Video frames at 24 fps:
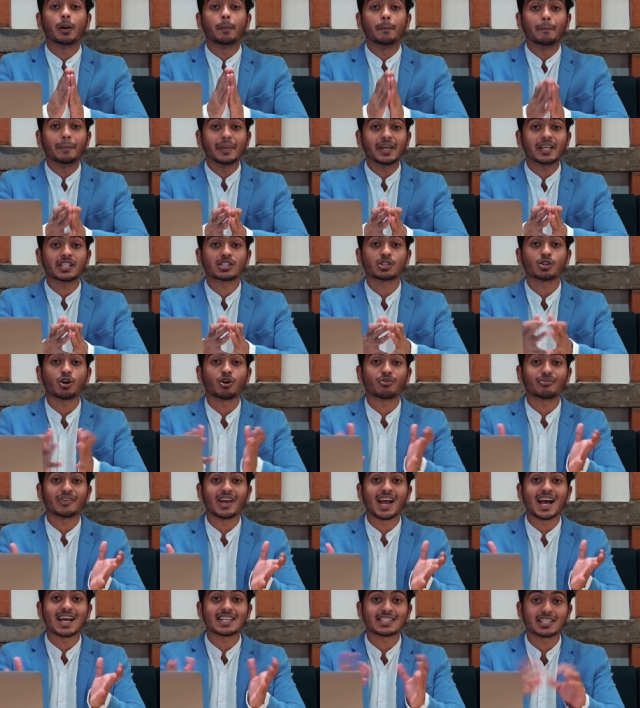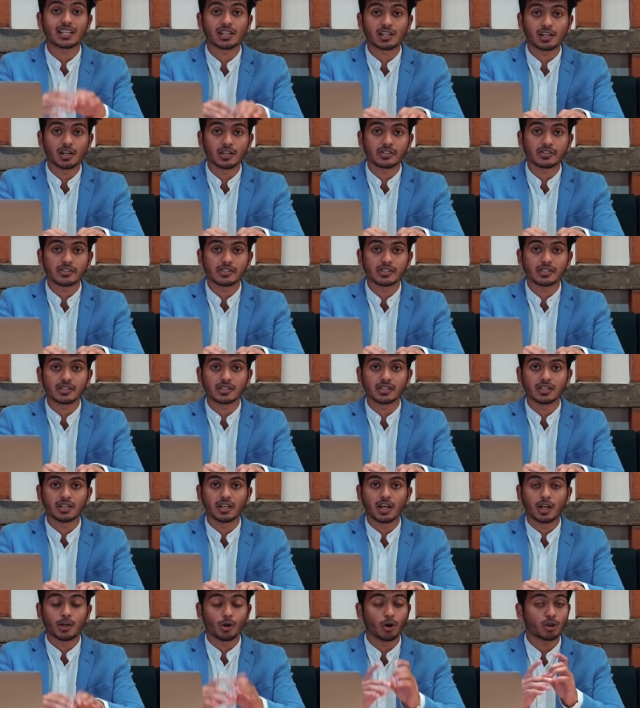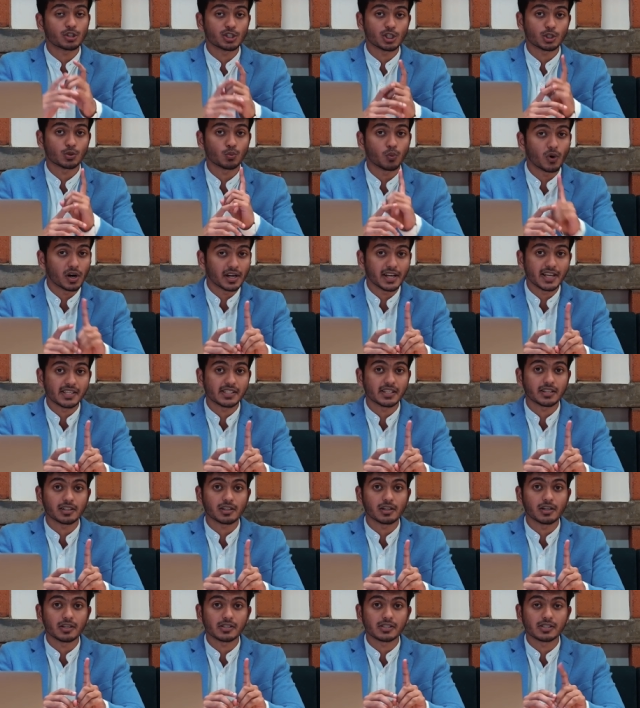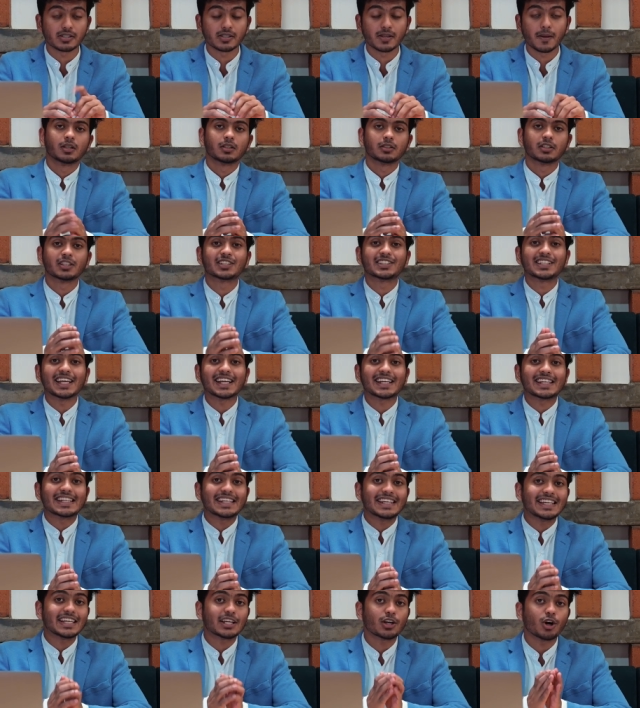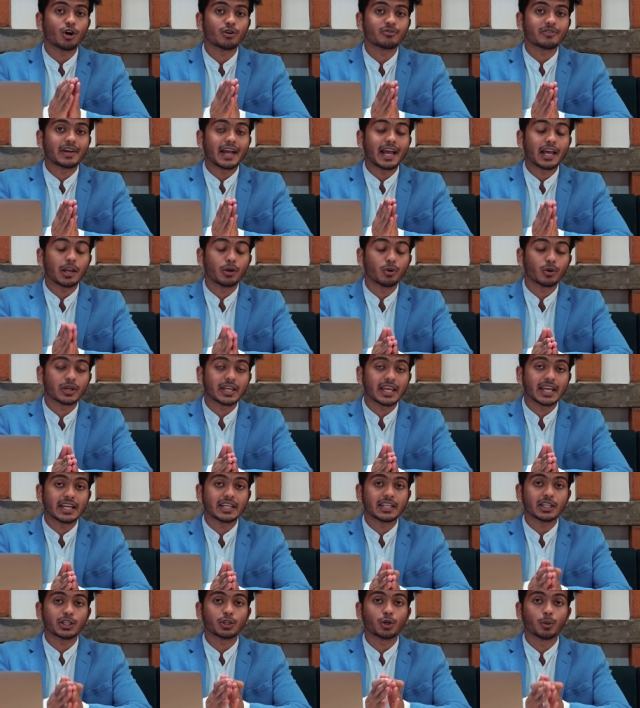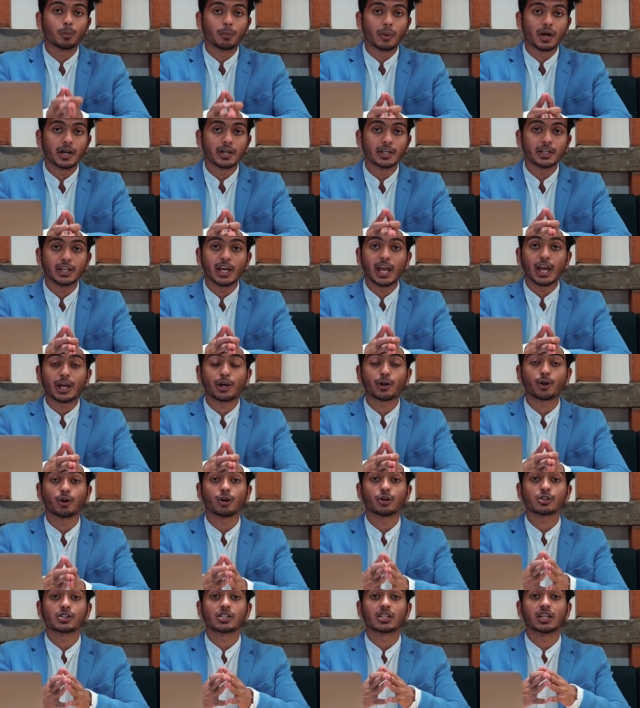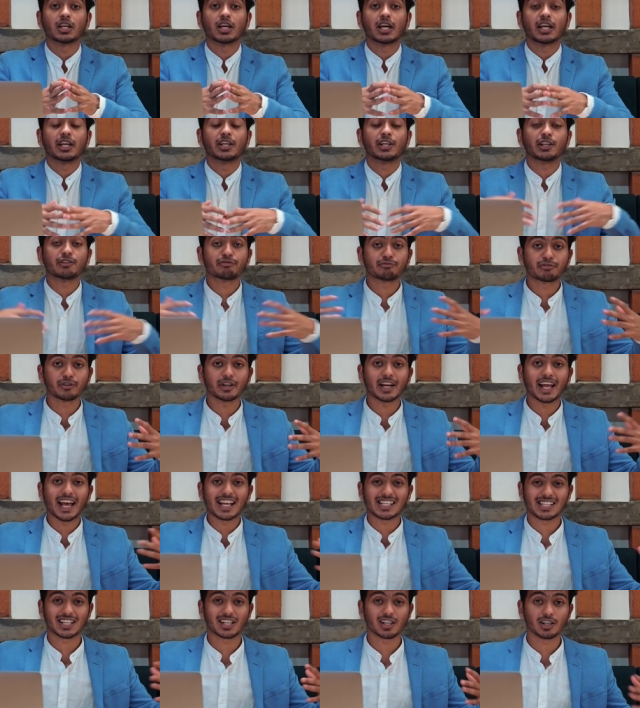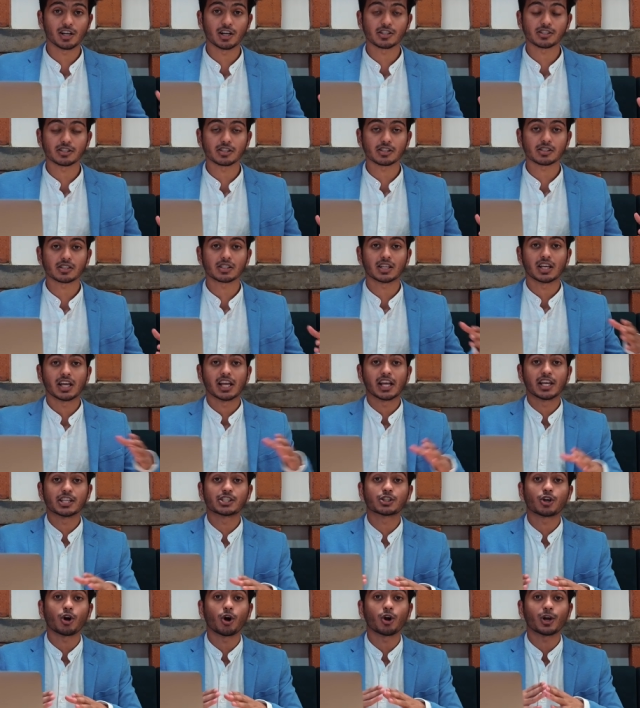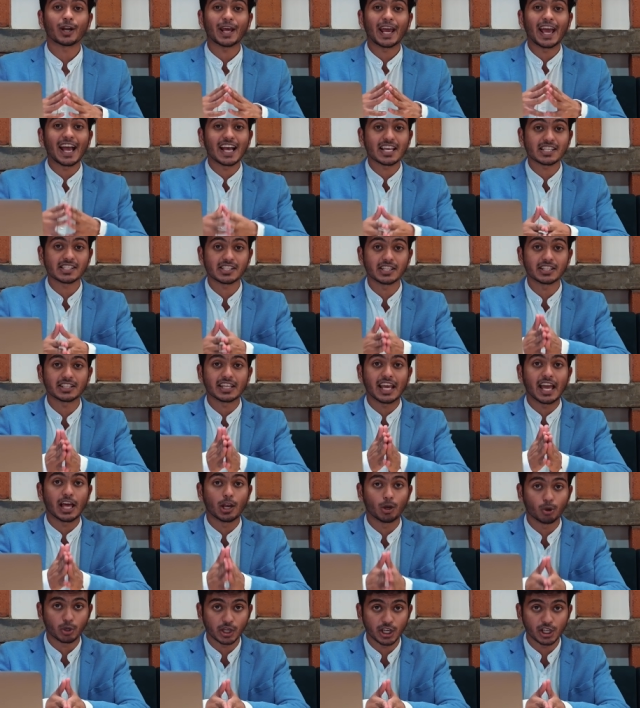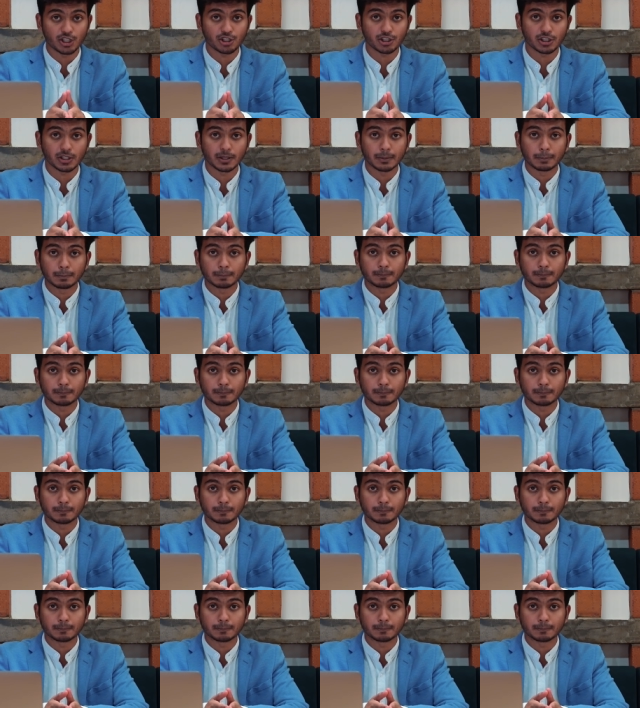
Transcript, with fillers: a mix of asset classes, not just one asset class. The technique of allocating your money across different asset classes is called asset allocation.